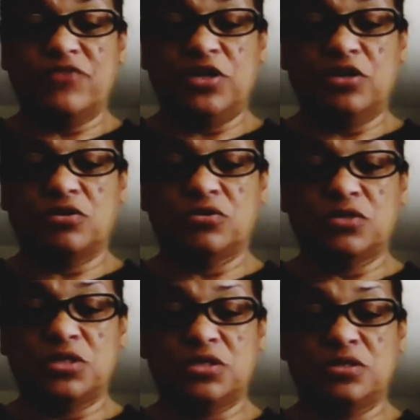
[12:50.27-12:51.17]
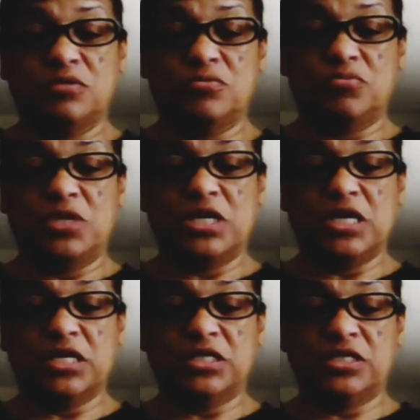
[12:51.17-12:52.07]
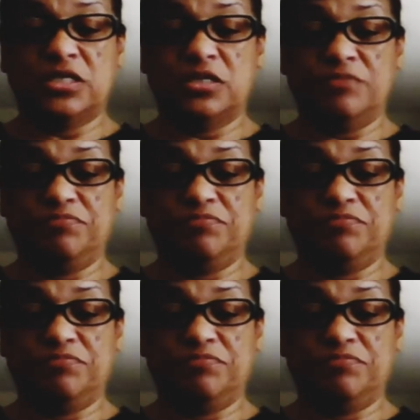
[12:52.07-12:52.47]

videos because,